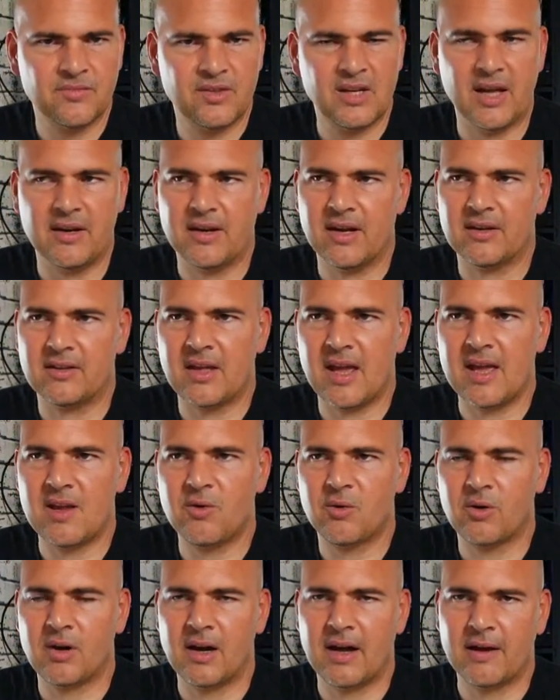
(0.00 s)
Yeah, they had the
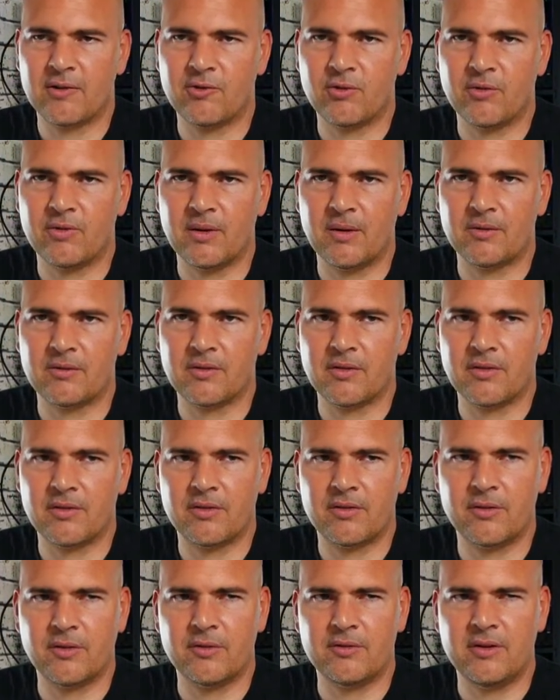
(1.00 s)
Acorn Electron. That was a
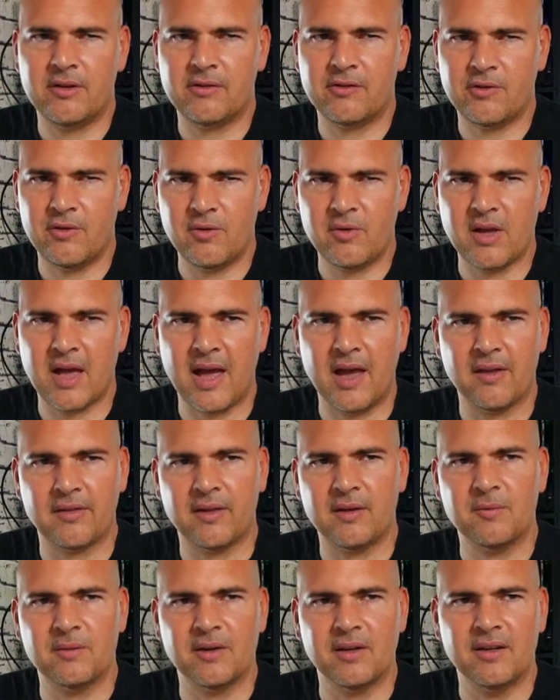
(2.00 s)
32K, I
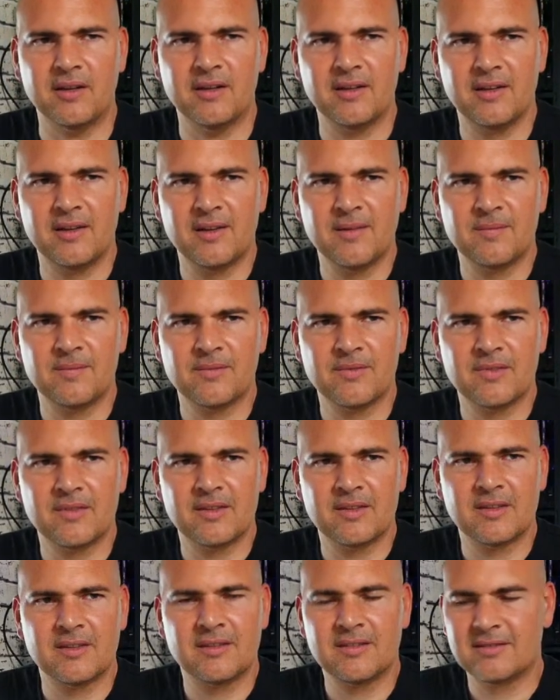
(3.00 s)
think, wasn't it? I had that one
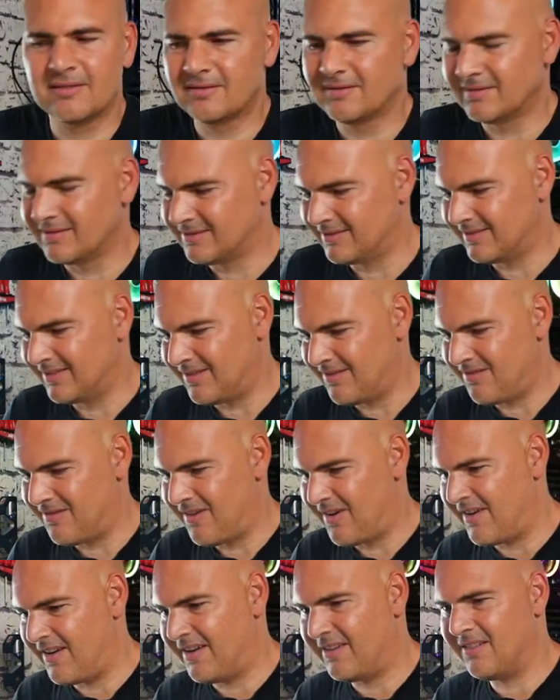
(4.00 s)
as well.
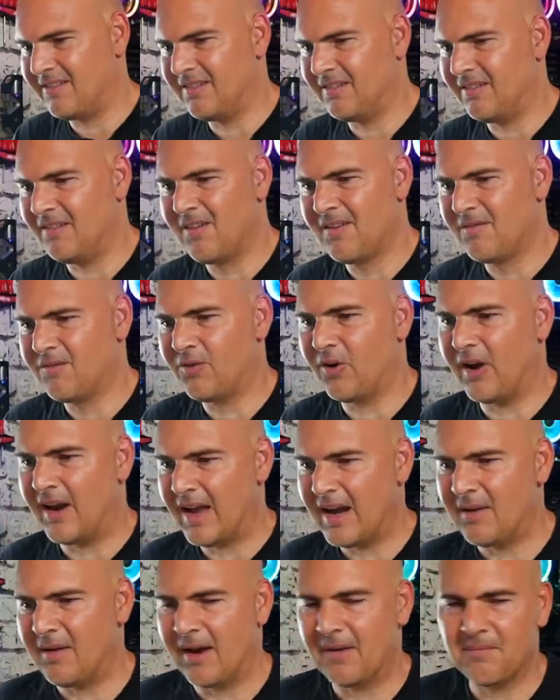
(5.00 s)
Very. Right,
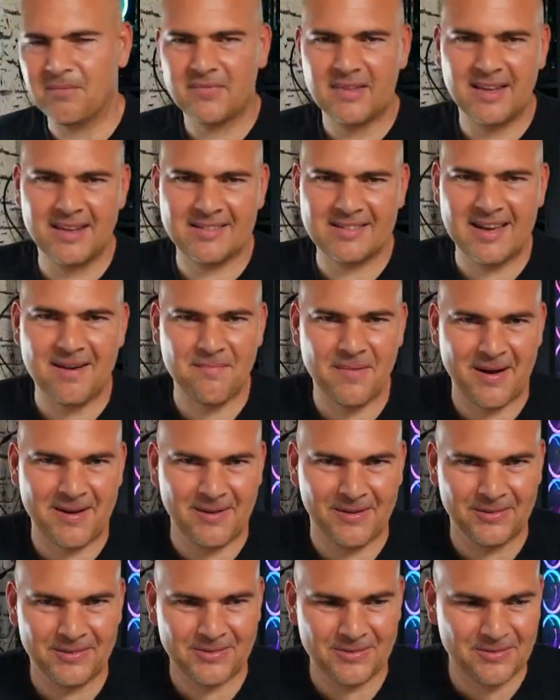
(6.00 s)
anyway, let's get
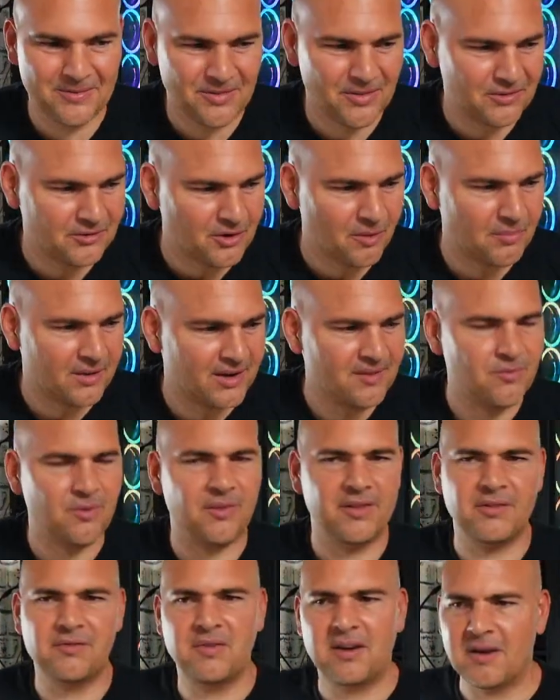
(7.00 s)
back onto the topic of
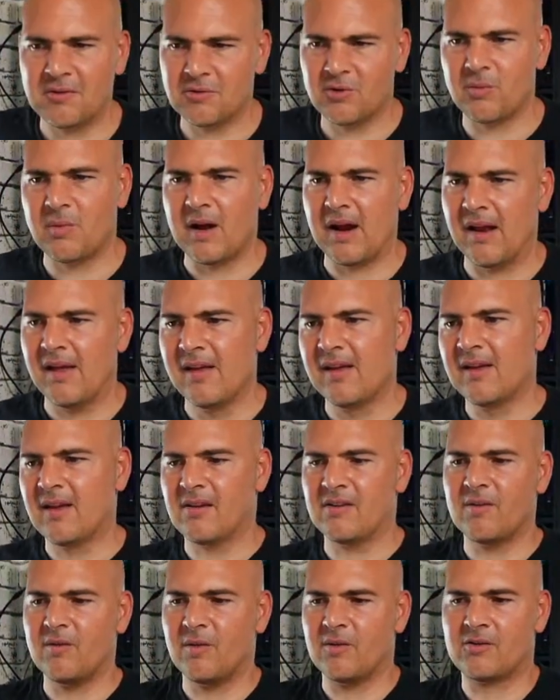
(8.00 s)
what this video is all about,
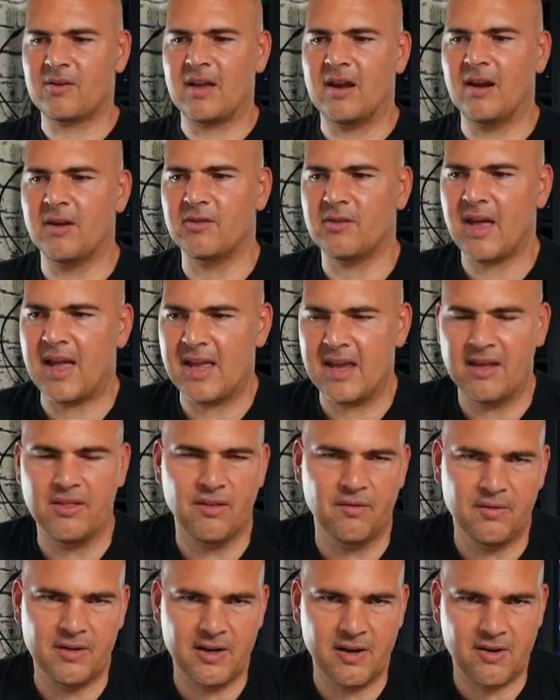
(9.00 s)
because otherwise I'll get loads of hate in
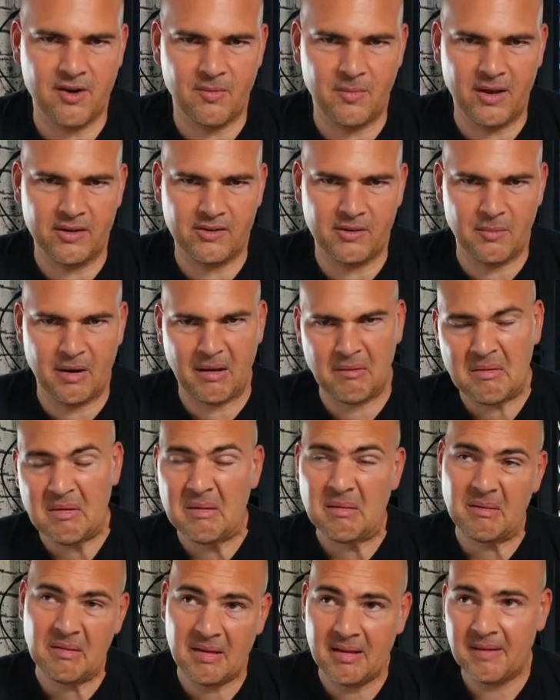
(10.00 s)
the video comments and they'll be like,
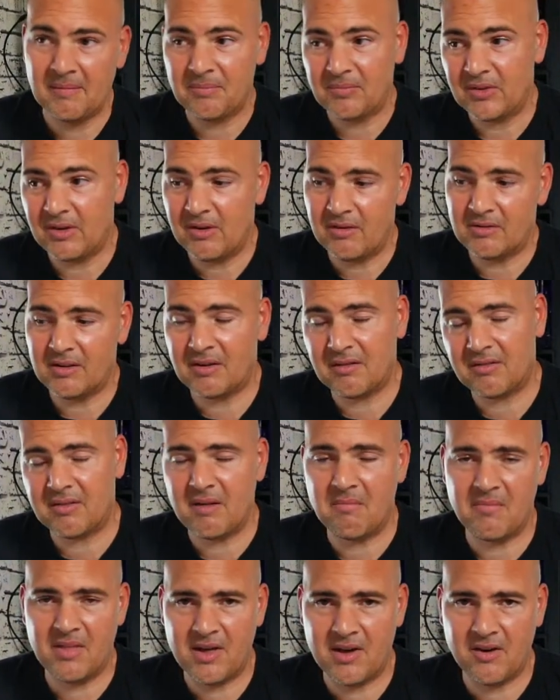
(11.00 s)
you did a
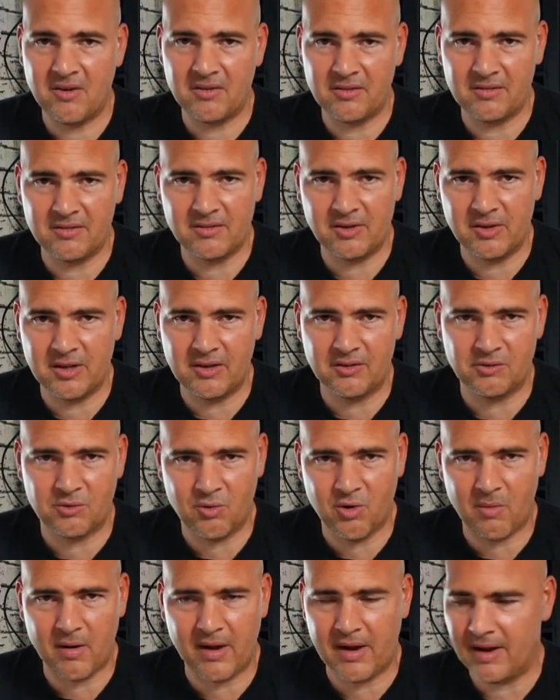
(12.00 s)
thumbnail and you didn't
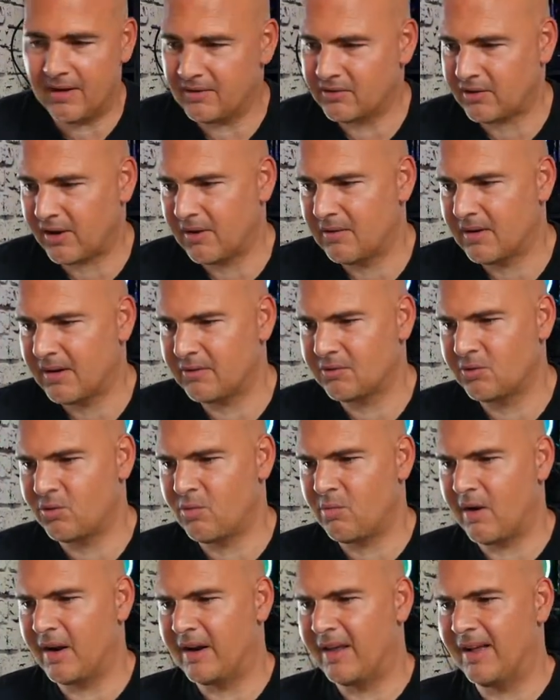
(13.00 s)
talk about it, so let's
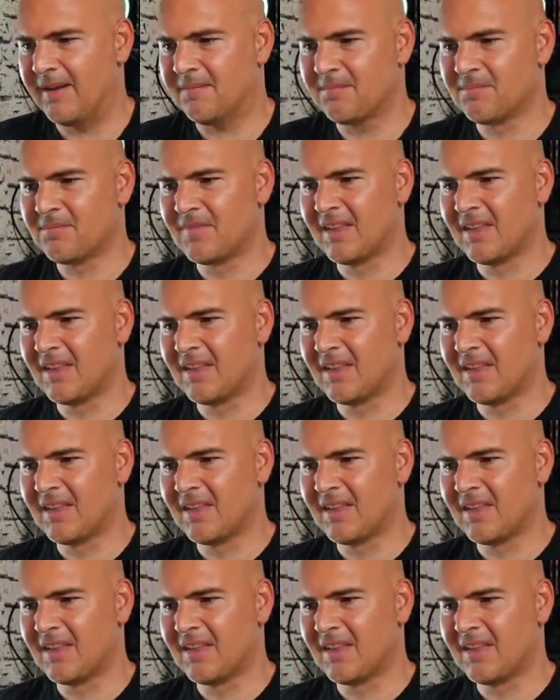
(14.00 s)
talk about it.